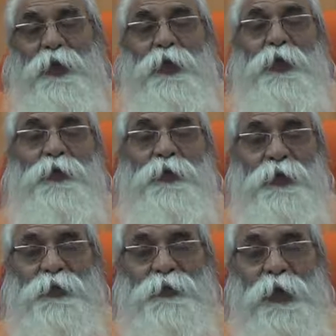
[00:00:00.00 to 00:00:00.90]

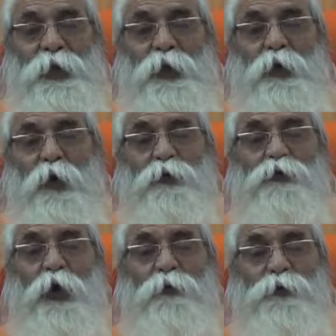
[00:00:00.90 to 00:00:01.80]
that is the
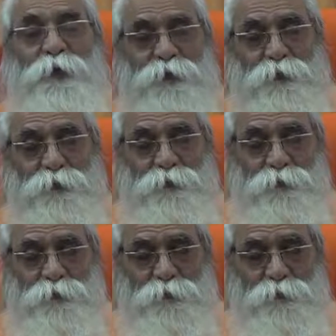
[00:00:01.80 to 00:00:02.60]
ego's office.